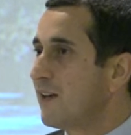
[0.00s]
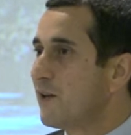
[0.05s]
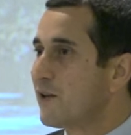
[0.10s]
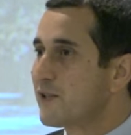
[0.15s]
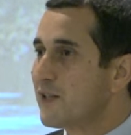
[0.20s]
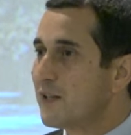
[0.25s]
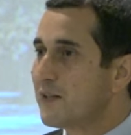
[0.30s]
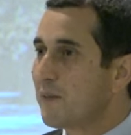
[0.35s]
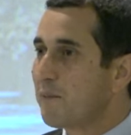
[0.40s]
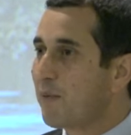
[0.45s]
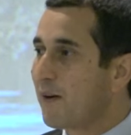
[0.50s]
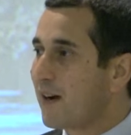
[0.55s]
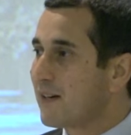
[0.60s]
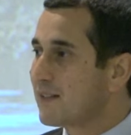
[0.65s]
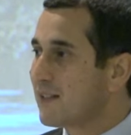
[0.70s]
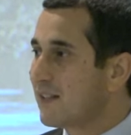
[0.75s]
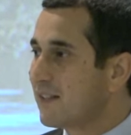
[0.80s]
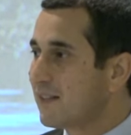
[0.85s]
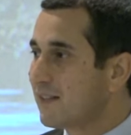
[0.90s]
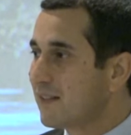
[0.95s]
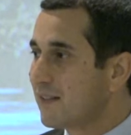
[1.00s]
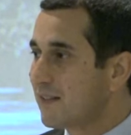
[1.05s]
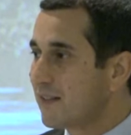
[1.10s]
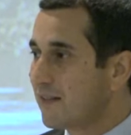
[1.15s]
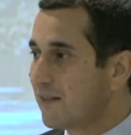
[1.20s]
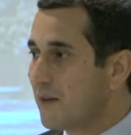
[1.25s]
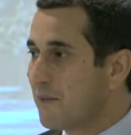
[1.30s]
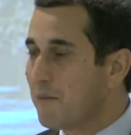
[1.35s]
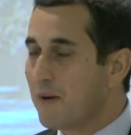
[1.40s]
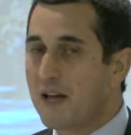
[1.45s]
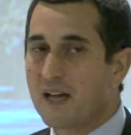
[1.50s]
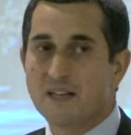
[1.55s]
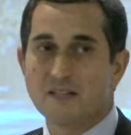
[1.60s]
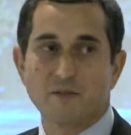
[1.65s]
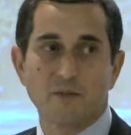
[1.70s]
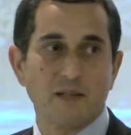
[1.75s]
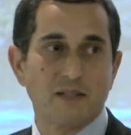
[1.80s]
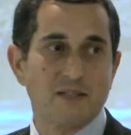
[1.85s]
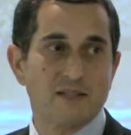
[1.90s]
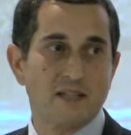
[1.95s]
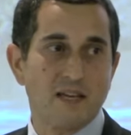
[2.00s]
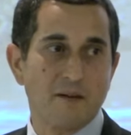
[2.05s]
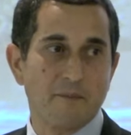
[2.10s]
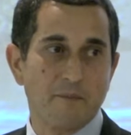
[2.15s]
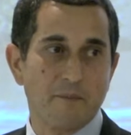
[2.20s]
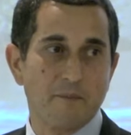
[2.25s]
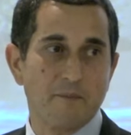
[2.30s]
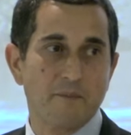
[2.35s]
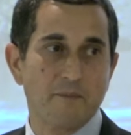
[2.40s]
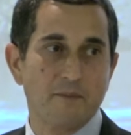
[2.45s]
usually the person remains with some